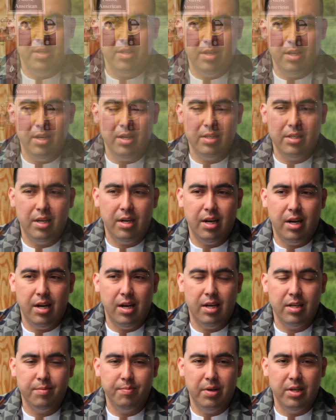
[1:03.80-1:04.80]
the things that I
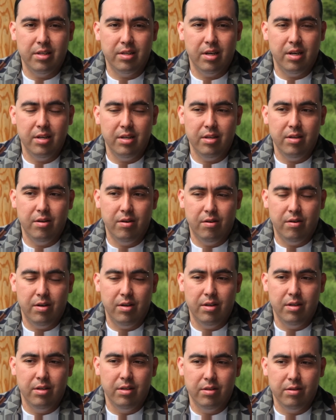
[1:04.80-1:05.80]
asked my son, you know,
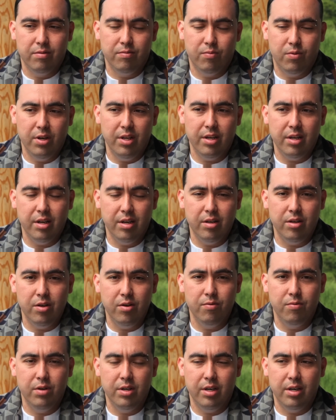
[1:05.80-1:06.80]
what are you going to
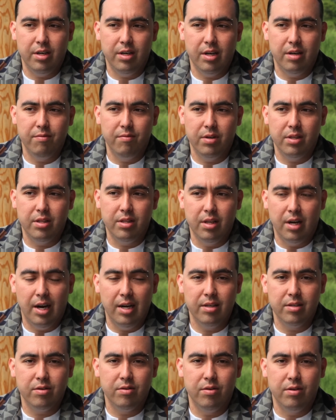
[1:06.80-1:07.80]
do when you're done with high
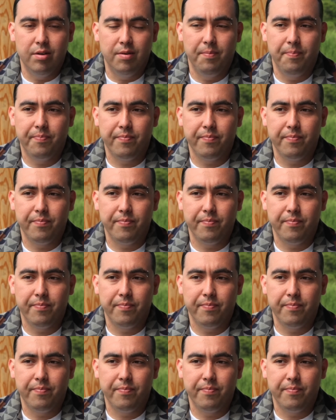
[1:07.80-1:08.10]
school?